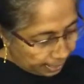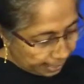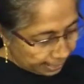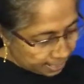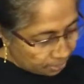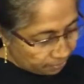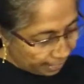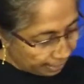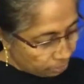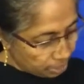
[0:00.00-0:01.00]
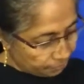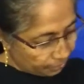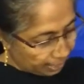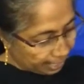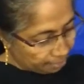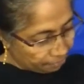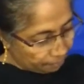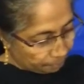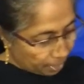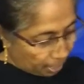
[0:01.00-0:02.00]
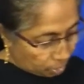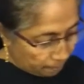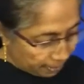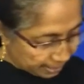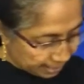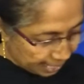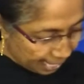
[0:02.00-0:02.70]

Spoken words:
Next, values for life. Domestic